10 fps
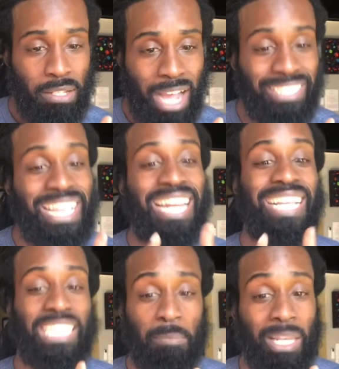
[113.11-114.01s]
I just had to
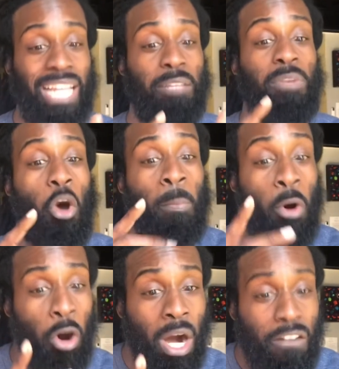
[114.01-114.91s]
get them to let them know
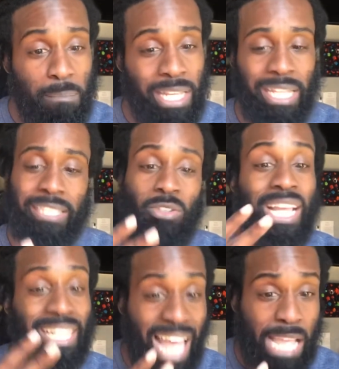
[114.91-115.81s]
more of me so they
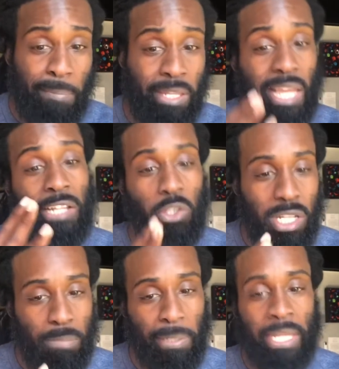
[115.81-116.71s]
can like me and they can
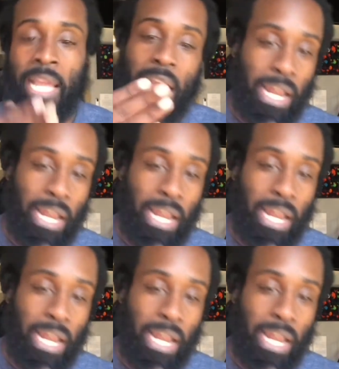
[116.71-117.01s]
trust me.